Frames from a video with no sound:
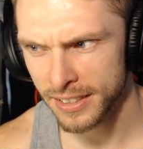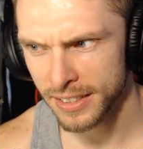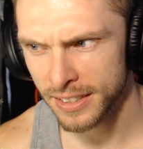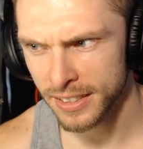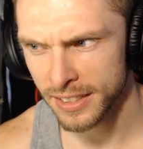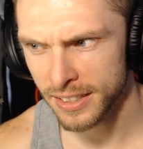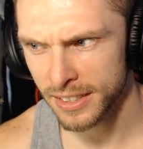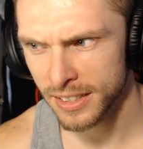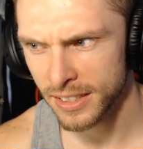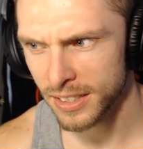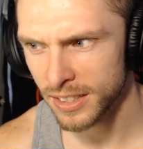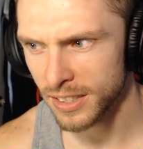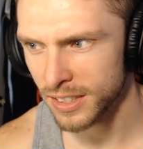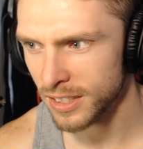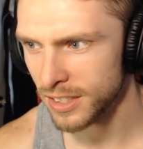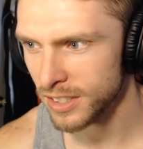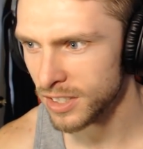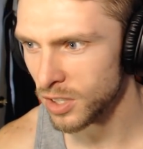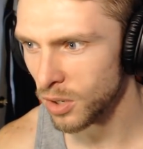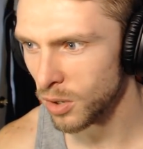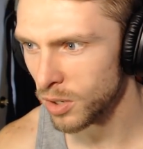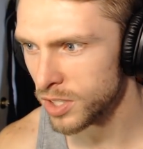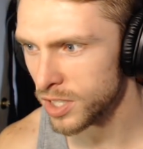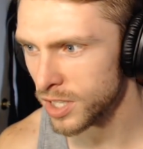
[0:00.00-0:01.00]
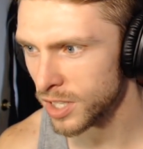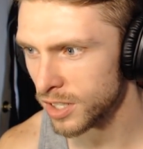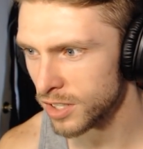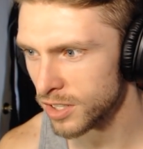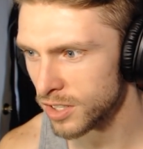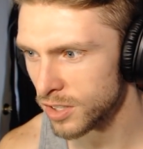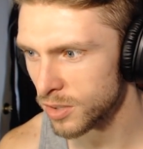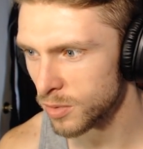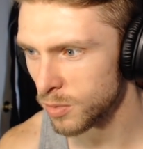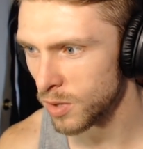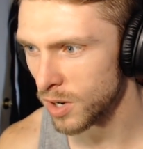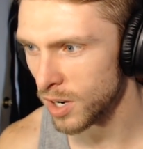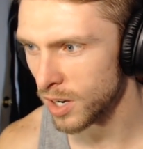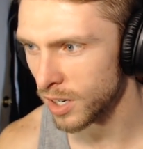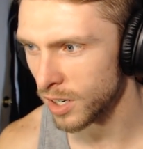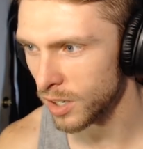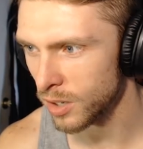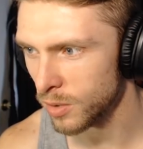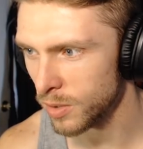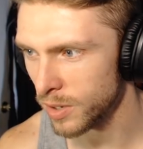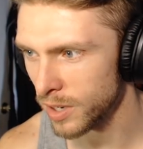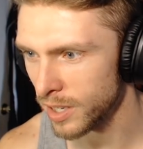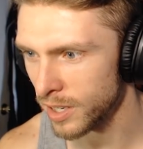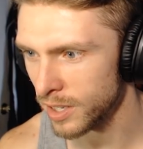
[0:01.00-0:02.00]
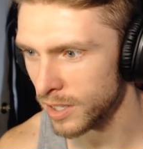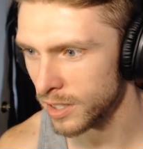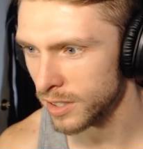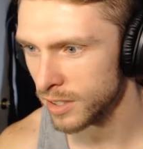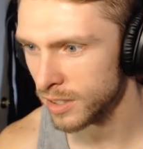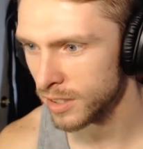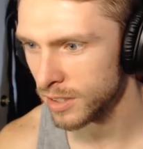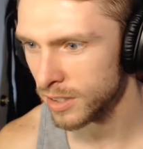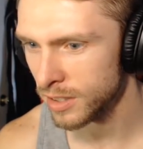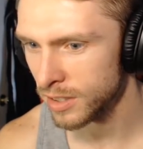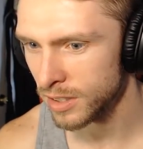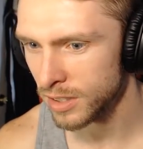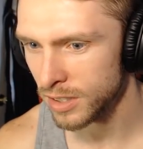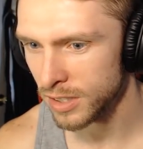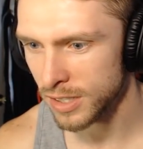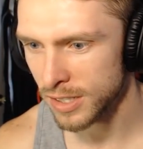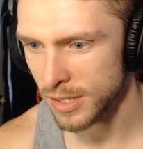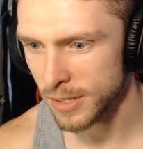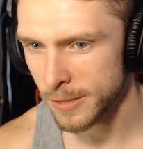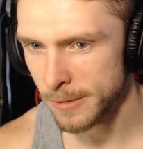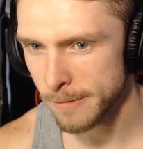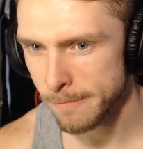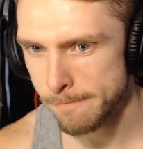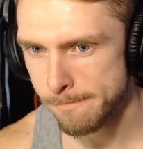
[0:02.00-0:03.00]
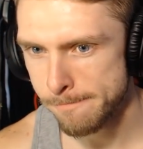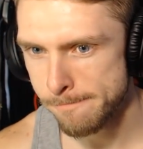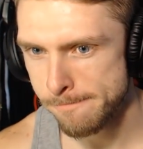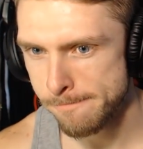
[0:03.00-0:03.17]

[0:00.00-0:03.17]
where are you? Toy Chica's just walking away. That chicken go.